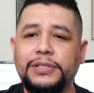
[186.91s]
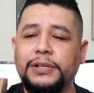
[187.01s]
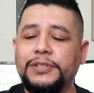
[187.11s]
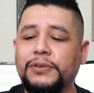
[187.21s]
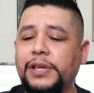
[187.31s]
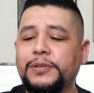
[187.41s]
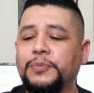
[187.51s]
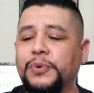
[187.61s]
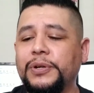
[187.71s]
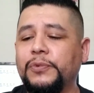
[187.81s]
you know, it's great
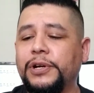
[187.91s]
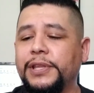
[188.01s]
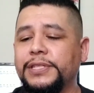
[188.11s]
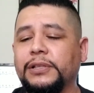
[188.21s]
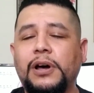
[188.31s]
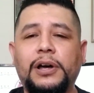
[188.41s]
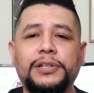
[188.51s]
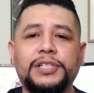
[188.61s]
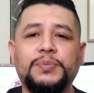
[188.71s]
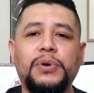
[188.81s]
to bring one of these along
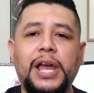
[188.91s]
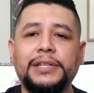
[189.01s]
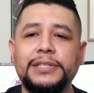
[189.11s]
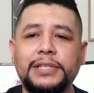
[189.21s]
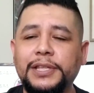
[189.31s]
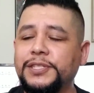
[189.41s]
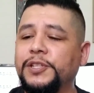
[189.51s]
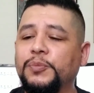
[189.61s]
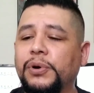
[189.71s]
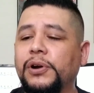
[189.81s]
and just practice, listen
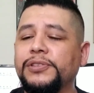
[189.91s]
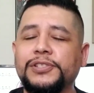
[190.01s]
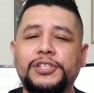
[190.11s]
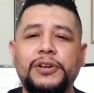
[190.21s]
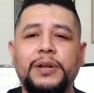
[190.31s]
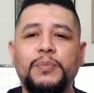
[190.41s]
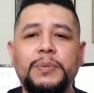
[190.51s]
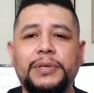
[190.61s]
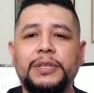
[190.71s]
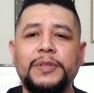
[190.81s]
to the birds and just try to
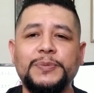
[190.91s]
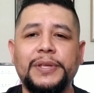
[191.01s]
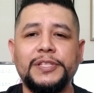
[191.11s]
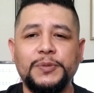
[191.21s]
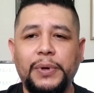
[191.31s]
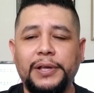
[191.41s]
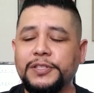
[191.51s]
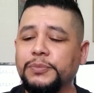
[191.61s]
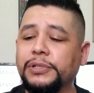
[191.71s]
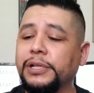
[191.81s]
mimic them as best as
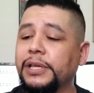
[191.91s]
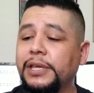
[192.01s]
possible.